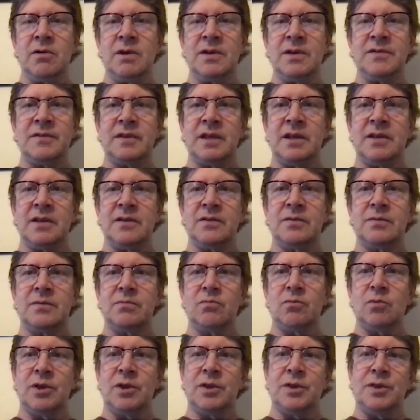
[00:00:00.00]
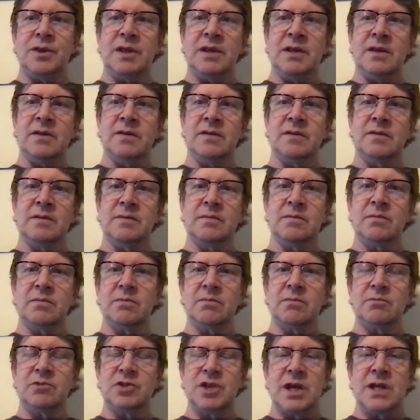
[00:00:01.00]
is with these
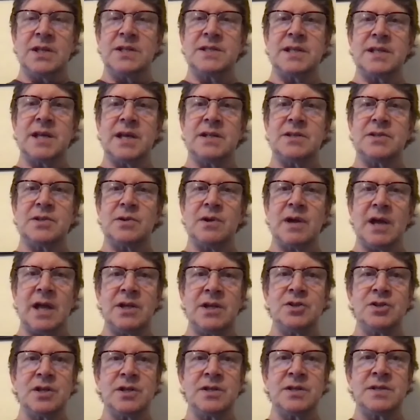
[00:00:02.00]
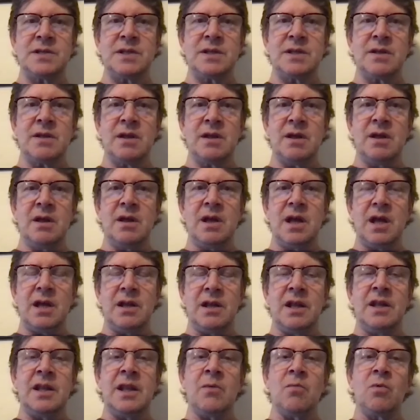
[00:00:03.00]
gen sets or engines.
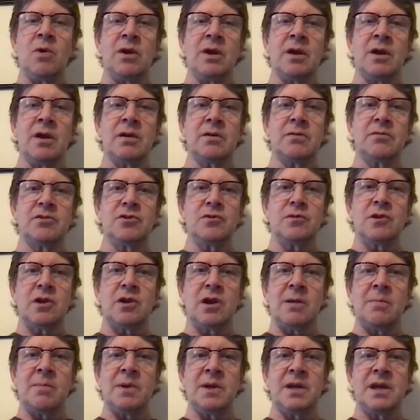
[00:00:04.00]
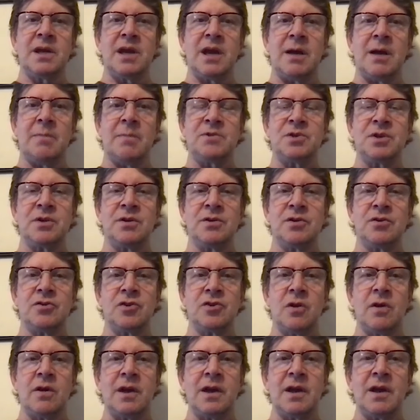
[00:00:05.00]
And then they want to do carbon capture. And
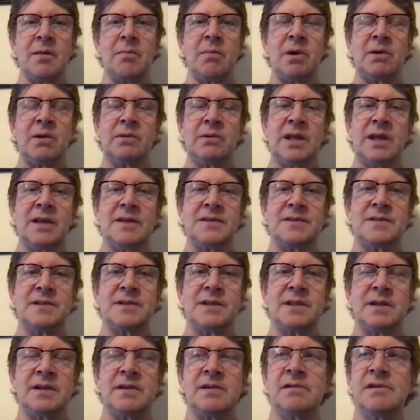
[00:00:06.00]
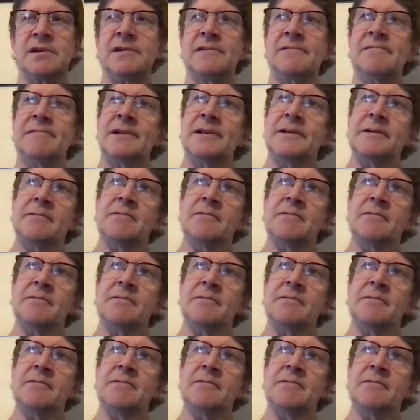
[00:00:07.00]
you're talking about less than,